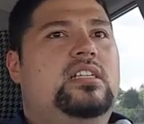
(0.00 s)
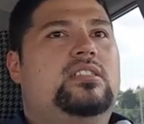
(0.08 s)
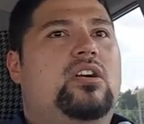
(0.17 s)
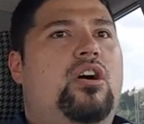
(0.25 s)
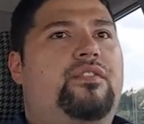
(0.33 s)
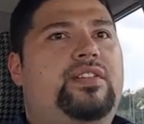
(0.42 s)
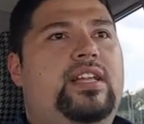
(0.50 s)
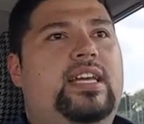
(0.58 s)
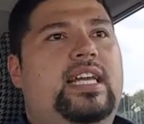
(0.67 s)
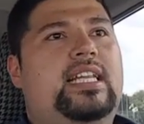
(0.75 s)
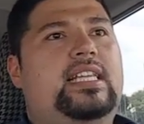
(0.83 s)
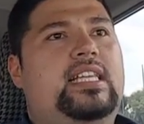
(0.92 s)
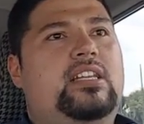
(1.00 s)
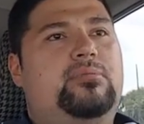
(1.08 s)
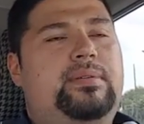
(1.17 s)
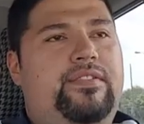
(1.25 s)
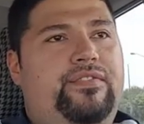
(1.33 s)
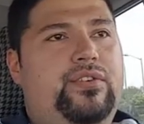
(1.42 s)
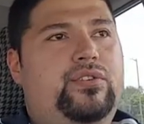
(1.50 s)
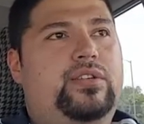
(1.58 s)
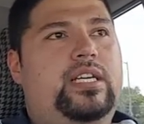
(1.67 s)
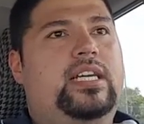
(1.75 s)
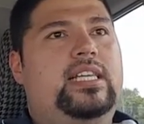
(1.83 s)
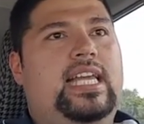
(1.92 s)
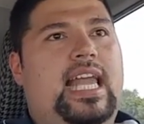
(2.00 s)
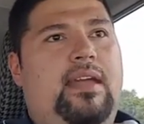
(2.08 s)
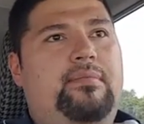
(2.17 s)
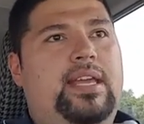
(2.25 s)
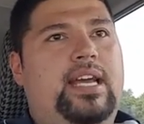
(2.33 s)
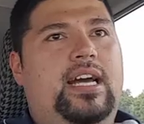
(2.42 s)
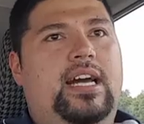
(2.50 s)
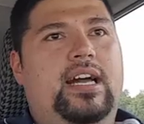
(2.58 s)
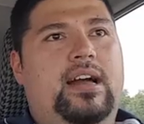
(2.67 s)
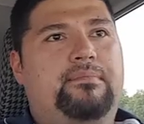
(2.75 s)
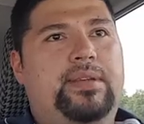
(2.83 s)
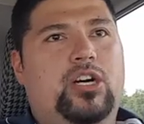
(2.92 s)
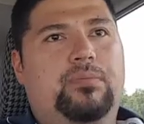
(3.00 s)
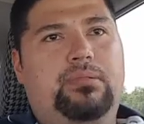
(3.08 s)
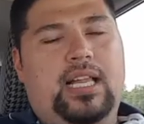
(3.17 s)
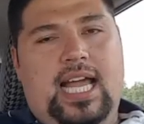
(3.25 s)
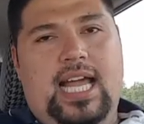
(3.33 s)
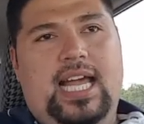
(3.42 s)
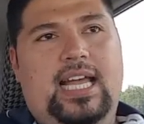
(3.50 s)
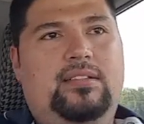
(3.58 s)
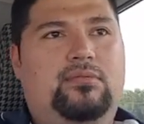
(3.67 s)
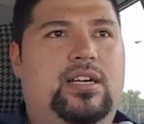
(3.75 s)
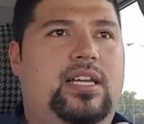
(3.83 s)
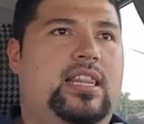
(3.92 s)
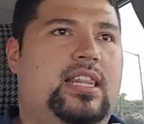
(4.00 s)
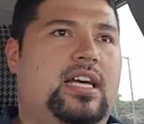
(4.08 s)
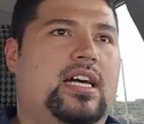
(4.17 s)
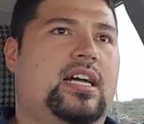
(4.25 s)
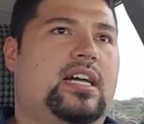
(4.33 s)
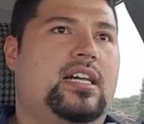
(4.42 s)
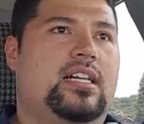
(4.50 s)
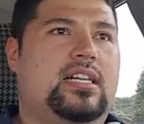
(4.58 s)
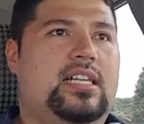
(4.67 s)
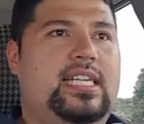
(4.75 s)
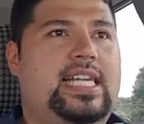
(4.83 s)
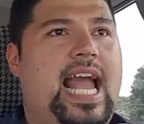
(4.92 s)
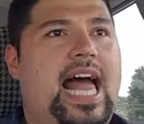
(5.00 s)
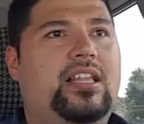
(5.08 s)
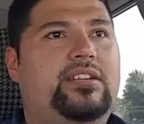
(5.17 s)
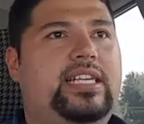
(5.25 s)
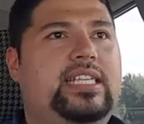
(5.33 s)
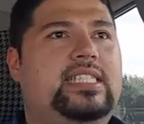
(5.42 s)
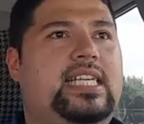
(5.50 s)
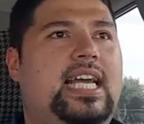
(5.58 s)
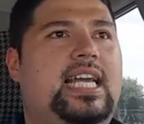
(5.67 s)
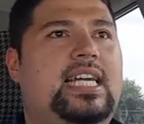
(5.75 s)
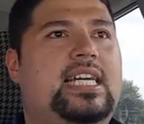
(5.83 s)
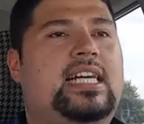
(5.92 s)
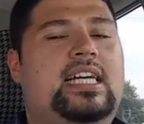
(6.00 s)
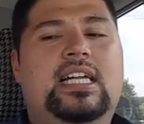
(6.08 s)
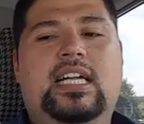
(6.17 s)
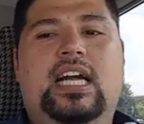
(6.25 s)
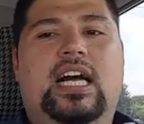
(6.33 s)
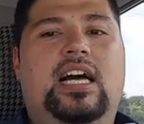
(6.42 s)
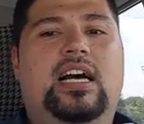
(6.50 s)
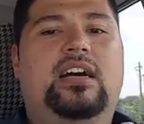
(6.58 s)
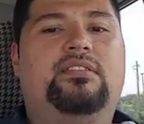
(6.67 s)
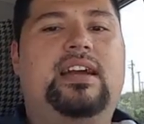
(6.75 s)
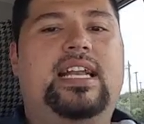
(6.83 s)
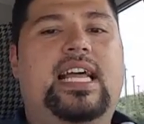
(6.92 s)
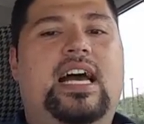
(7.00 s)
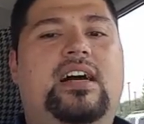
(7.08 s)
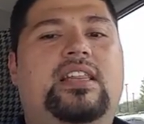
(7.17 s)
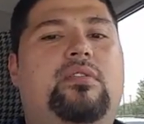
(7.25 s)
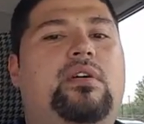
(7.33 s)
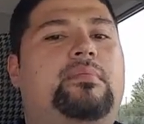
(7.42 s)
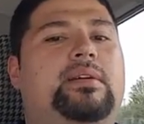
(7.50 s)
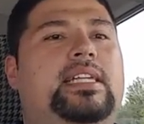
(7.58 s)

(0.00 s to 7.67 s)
So hopefully getting a little bit of food in. They gave me a meal plan with calorie intake. Right now they want